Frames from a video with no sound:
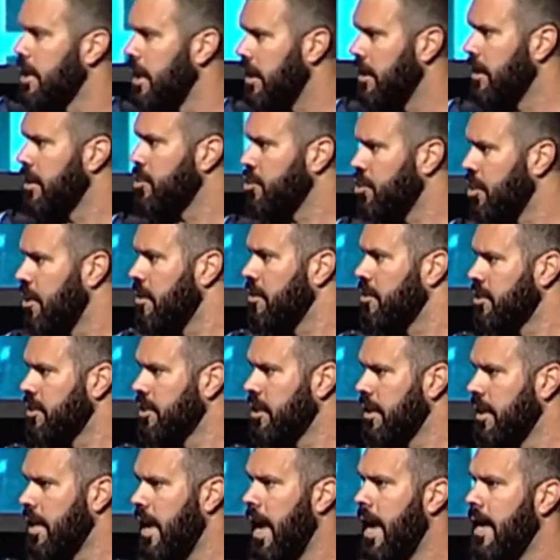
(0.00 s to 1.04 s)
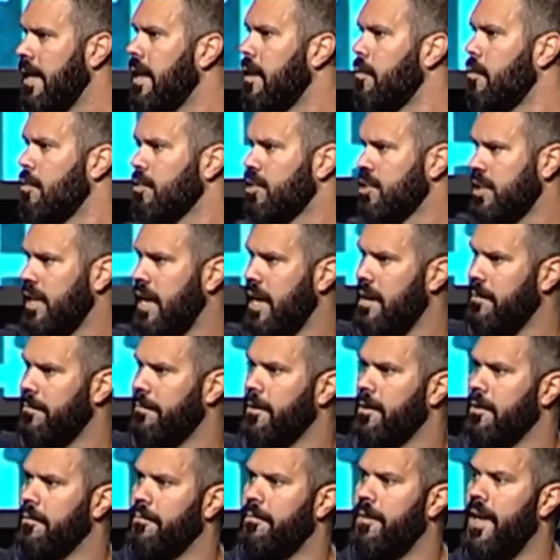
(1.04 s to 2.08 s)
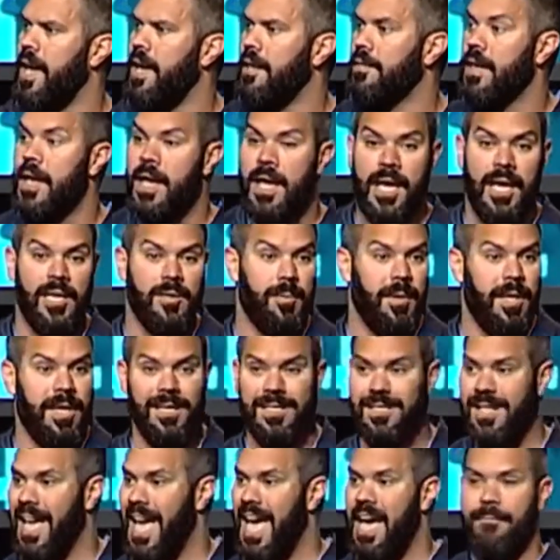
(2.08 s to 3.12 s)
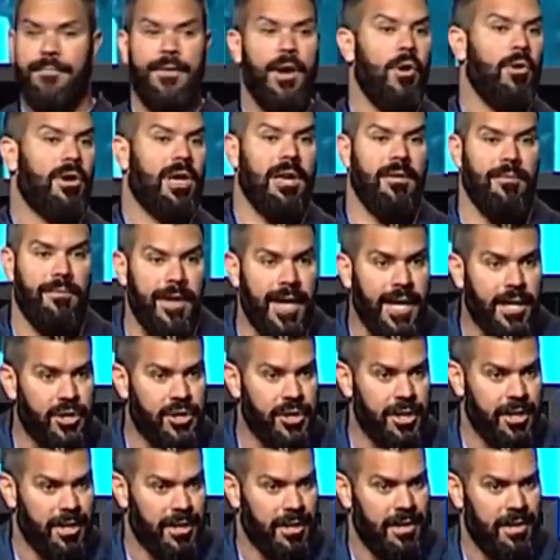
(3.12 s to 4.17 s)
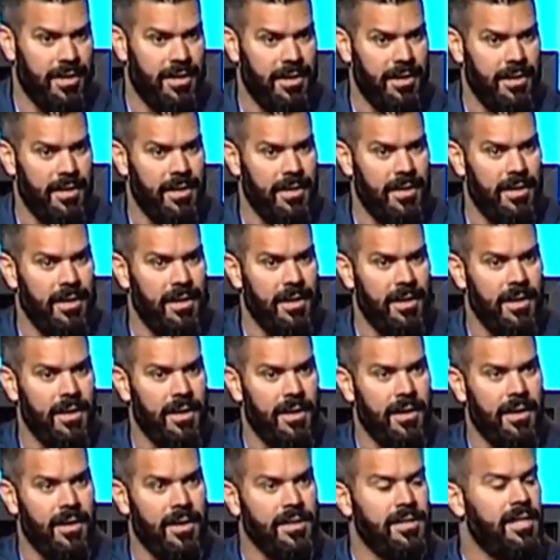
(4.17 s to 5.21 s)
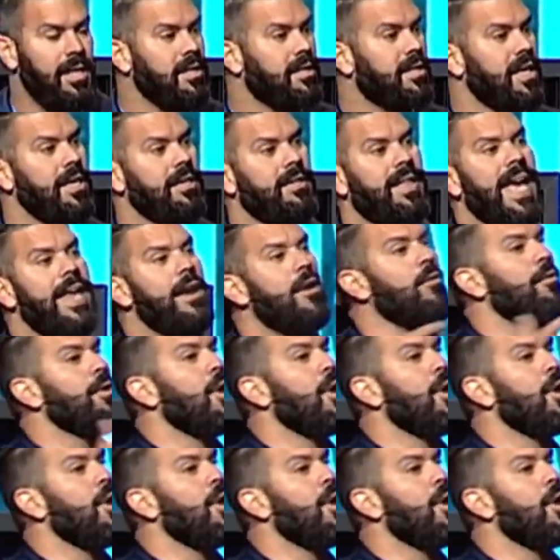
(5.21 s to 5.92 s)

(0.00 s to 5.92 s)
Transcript: in the church today that won't stand up for their faith, is because they have no conviction. See, see, they don't